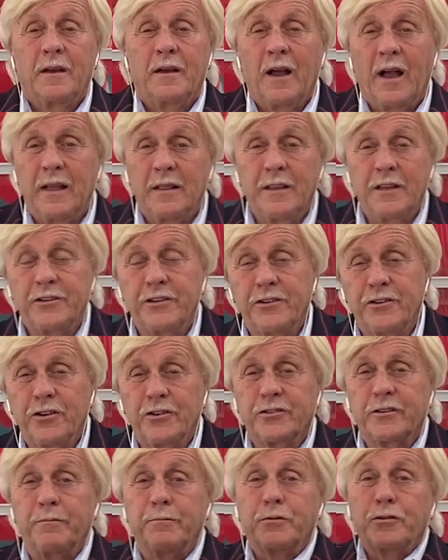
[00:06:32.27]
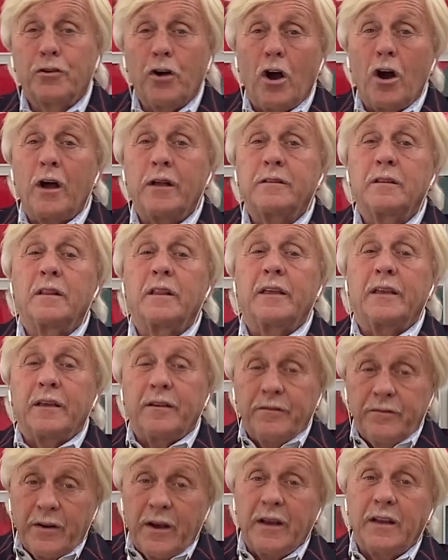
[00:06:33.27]
I listened to some godly
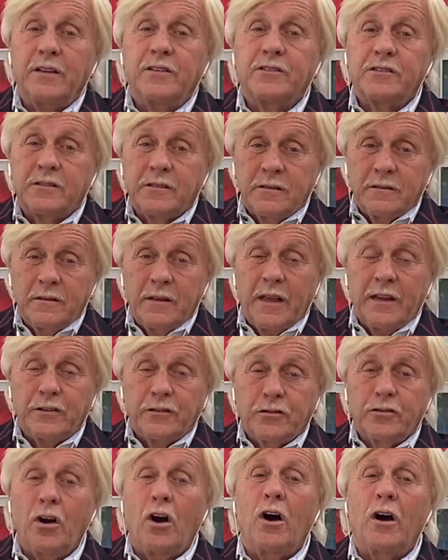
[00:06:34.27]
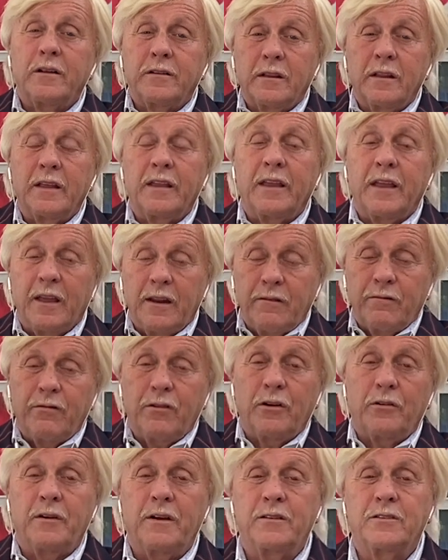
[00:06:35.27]
advice and godly
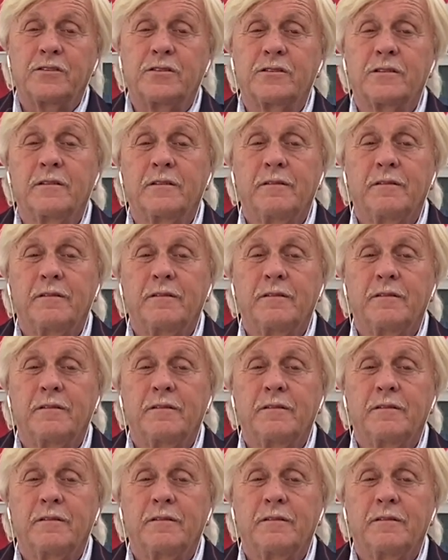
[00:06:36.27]
influence.